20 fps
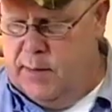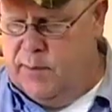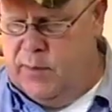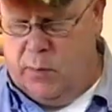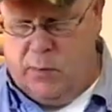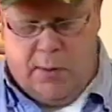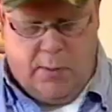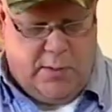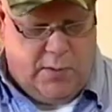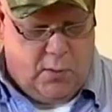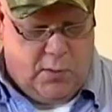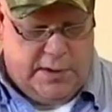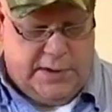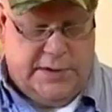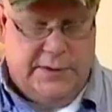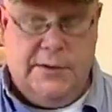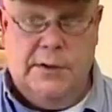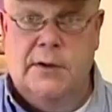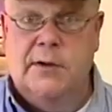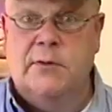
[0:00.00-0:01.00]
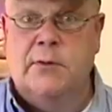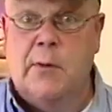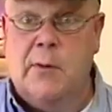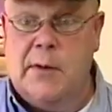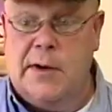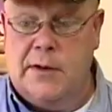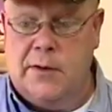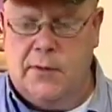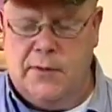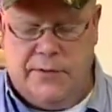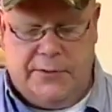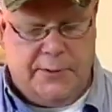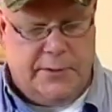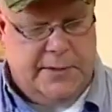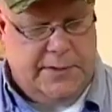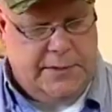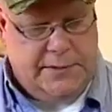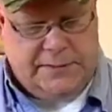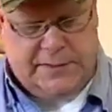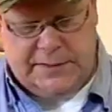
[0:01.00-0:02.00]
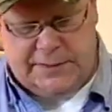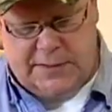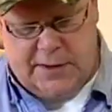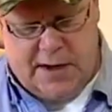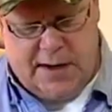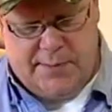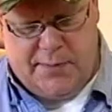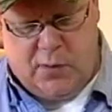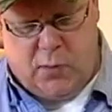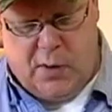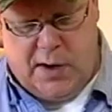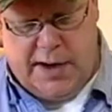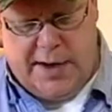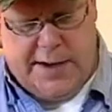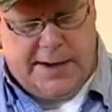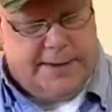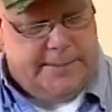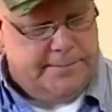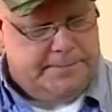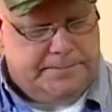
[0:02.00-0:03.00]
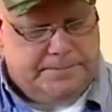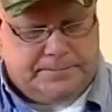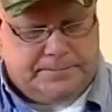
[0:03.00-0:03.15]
But what we want to do is we want to go through and use this copper wire